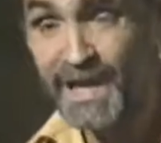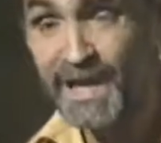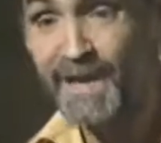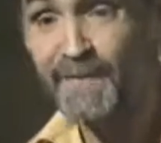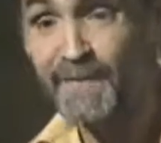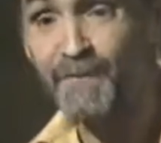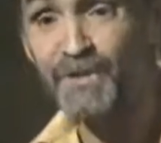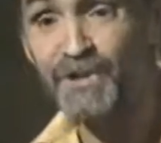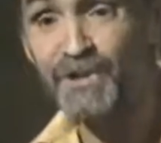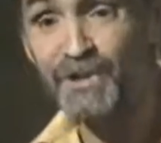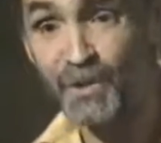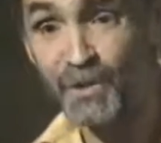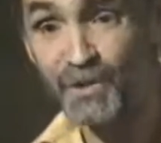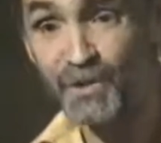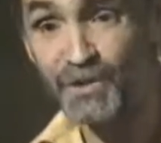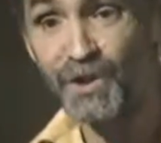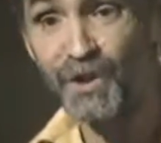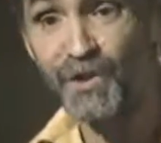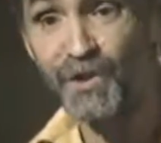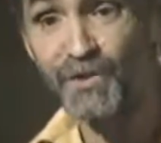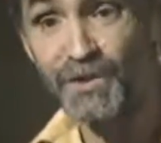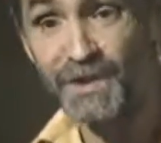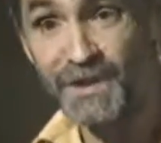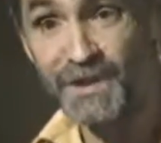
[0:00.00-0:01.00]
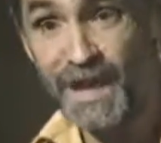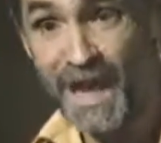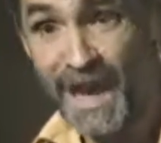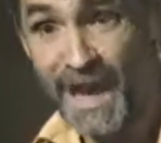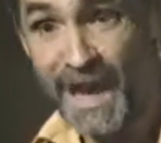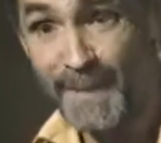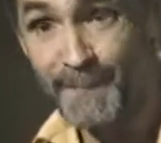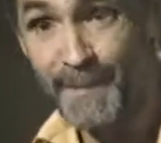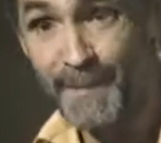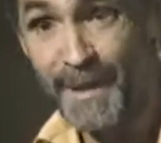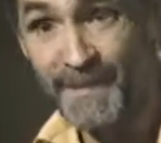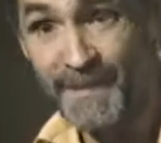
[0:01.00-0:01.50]
if it's your turn to
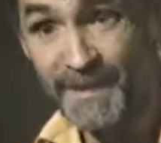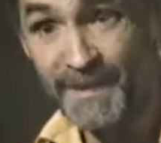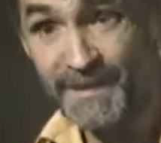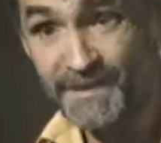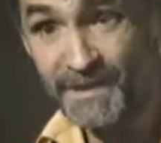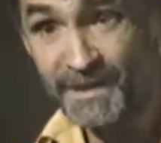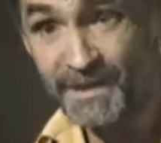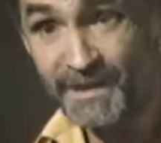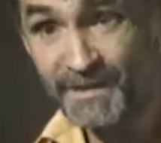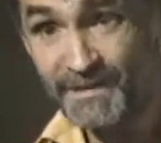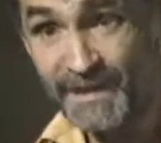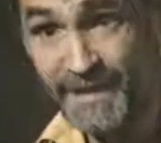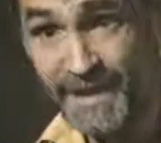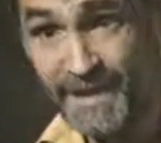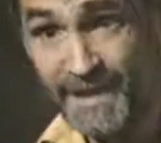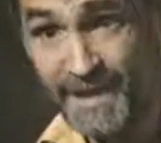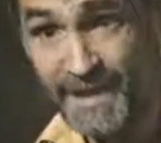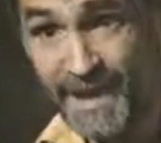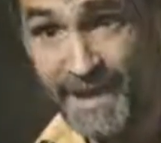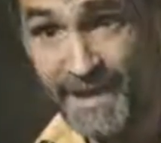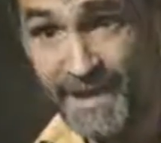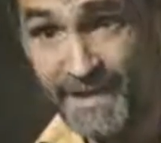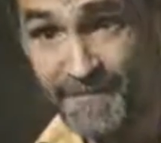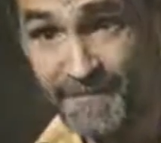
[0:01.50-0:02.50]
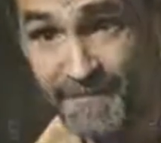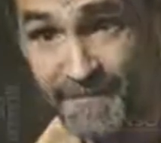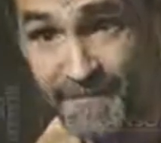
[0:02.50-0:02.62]
die by that gun, that knife.